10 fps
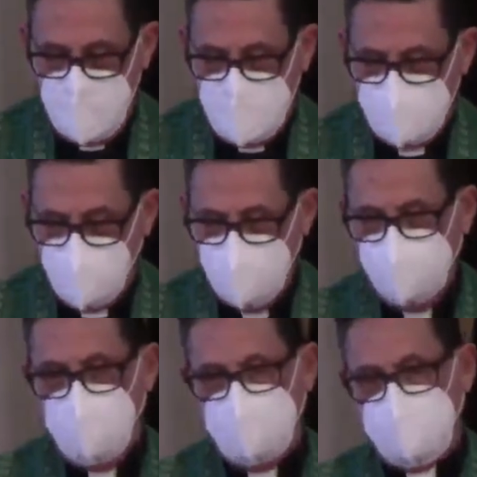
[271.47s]
So
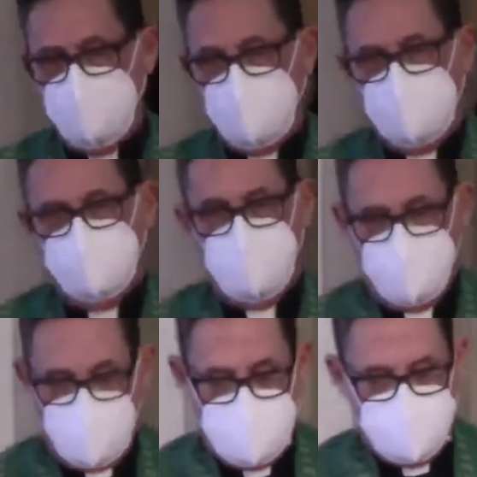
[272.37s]
even though it's the middle of
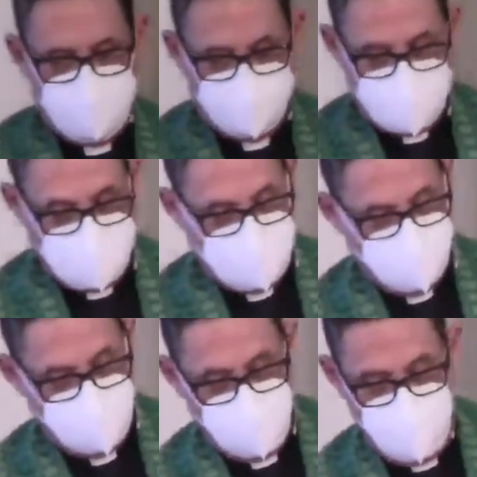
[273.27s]
February,
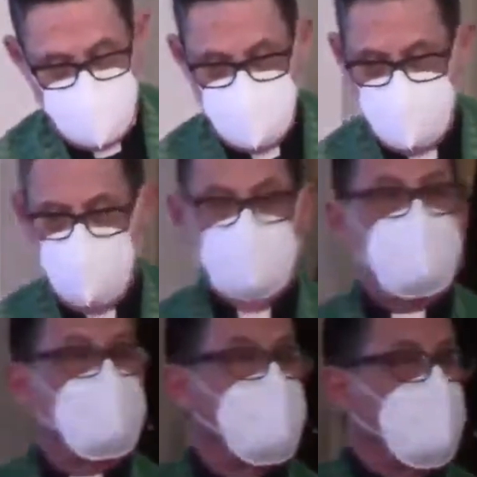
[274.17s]
even though you could have
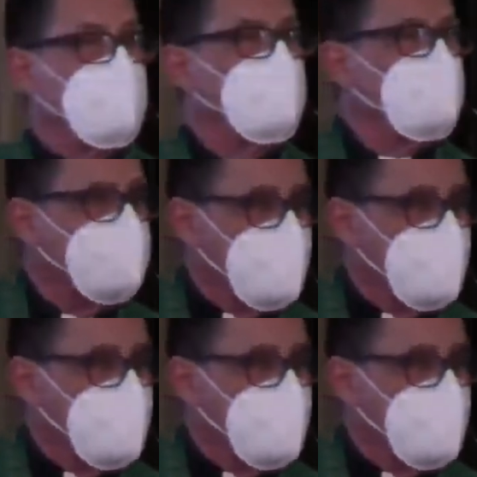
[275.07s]
stayed in